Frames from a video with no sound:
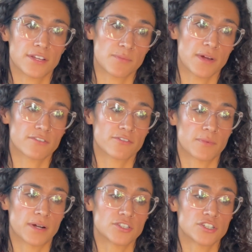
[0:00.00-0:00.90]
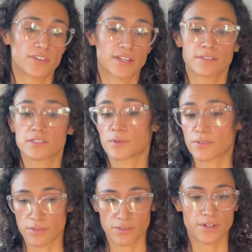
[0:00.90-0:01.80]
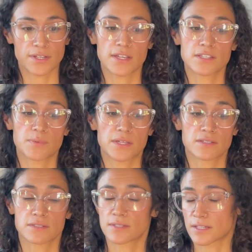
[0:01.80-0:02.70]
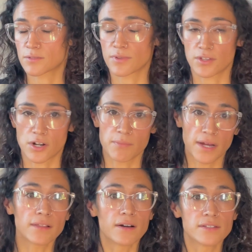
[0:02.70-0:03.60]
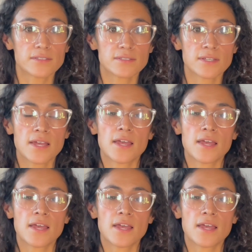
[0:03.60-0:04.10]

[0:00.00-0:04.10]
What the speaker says: hear back from our chief and council within 30 days because that's within our bylaws.